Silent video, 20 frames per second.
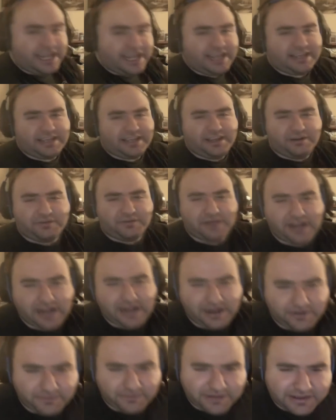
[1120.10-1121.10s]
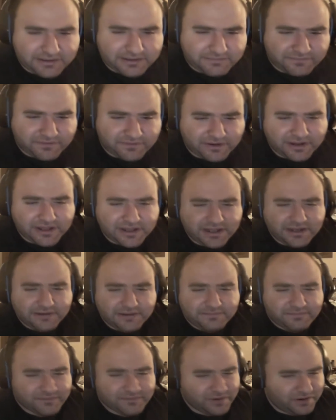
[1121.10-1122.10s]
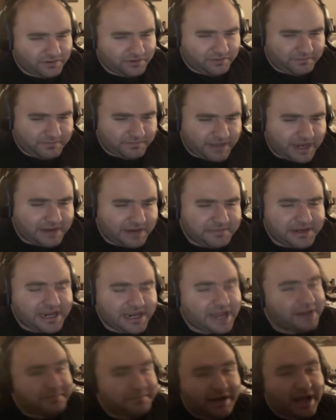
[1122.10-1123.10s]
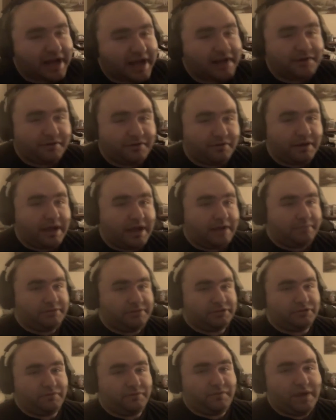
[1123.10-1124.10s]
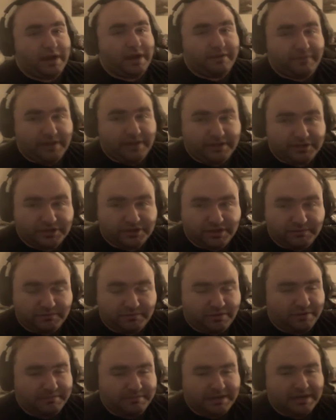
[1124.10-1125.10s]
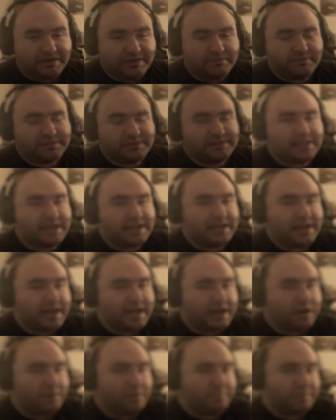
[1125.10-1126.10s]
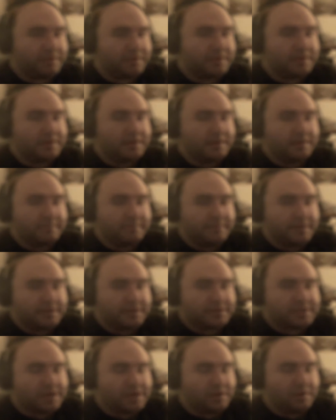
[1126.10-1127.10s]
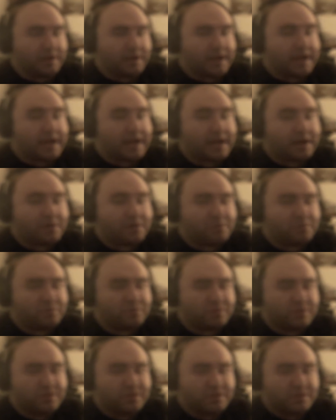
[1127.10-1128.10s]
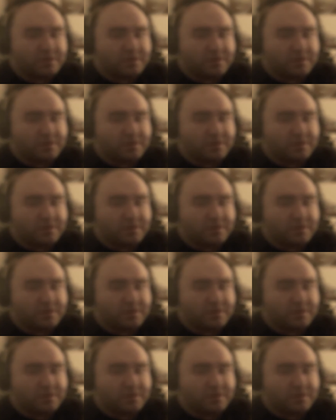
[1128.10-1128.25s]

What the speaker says: Ace can't kill Kaido. Get the fuck... No, I mean, I don't know how he survived that shit. Well, I mean, I know he's dead now, but still, how?